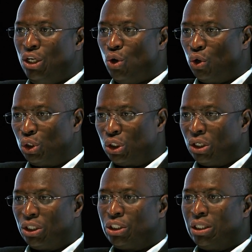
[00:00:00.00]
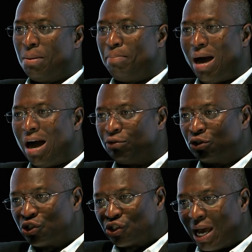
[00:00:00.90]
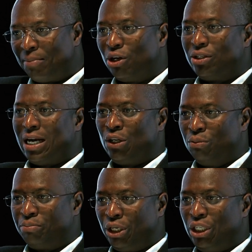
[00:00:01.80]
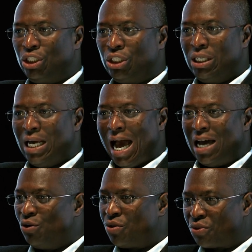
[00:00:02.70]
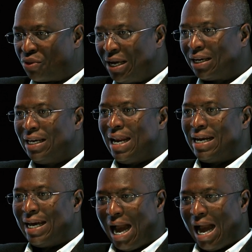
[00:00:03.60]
in your church and the powerful sermon that you preach, are you thinking that they